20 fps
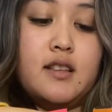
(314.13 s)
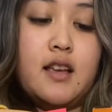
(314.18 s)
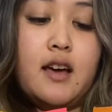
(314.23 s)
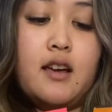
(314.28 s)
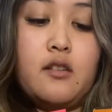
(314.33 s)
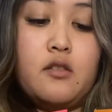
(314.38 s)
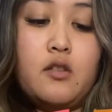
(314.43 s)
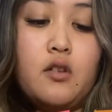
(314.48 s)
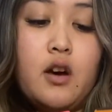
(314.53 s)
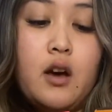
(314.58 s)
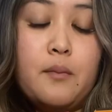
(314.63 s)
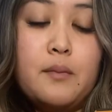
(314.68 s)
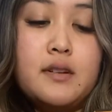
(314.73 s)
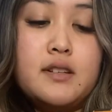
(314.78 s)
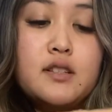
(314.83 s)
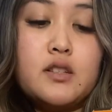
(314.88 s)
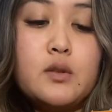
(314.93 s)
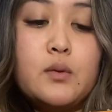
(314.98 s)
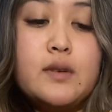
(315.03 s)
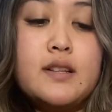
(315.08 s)
I don't know how I'm going
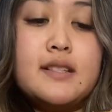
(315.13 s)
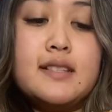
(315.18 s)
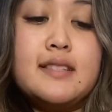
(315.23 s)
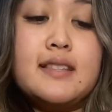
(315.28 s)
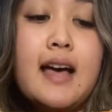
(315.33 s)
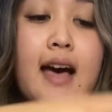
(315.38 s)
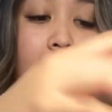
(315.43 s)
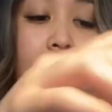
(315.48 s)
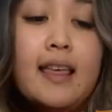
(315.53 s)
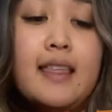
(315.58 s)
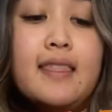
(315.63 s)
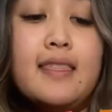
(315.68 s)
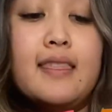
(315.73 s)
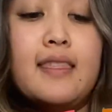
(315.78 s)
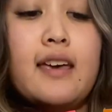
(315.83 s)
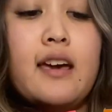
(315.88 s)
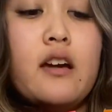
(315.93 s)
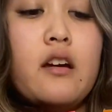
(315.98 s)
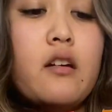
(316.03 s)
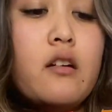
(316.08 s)
to squeeze that in
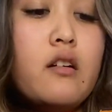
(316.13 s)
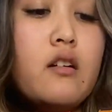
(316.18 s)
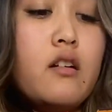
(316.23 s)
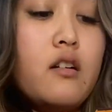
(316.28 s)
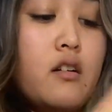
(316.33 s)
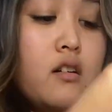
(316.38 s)
there.